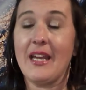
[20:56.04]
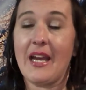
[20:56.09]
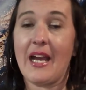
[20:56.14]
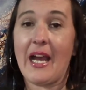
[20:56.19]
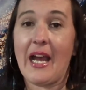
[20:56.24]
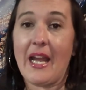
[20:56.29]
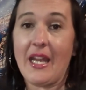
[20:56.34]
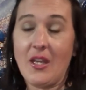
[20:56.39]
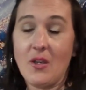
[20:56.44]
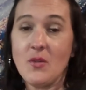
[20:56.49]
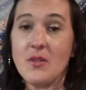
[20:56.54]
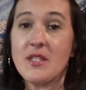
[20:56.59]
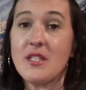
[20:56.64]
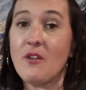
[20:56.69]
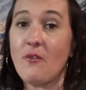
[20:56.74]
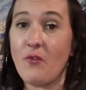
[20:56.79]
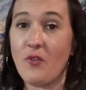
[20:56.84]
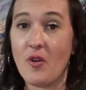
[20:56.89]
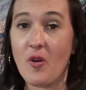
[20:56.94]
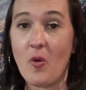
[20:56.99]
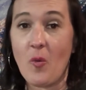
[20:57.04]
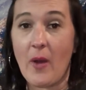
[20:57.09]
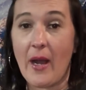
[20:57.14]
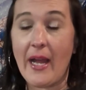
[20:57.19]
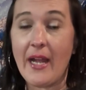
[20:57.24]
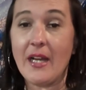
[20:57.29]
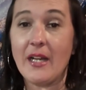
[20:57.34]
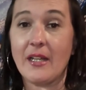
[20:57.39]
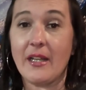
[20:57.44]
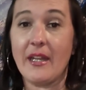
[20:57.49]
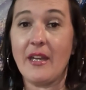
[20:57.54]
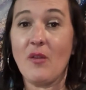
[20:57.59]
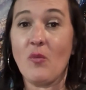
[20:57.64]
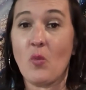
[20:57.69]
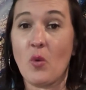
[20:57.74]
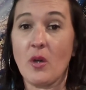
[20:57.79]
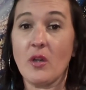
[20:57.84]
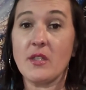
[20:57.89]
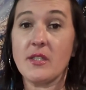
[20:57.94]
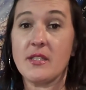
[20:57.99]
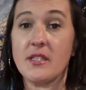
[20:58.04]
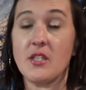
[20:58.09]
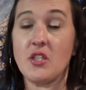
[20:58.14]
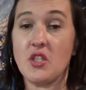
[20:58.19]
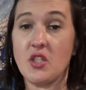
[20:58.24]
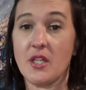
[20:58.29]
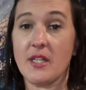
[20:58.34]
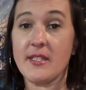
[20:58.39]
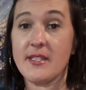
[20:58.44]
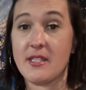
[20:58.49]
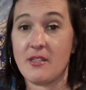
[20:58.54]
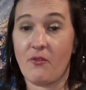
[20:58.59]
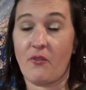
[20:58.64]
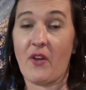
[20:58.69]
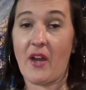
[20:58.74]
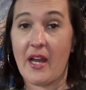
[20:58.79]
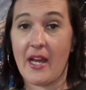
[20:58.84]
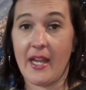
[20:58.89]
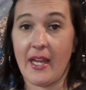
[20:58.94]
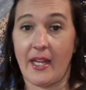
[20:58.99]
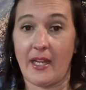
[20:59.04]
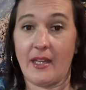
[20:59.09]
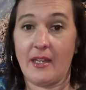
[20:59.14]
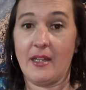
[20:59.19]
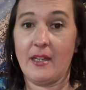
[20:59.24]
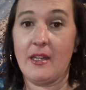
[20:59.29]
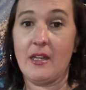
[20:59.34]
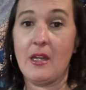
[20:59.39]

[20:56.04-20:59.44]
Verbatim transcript: I used it for a while, and it works just fine.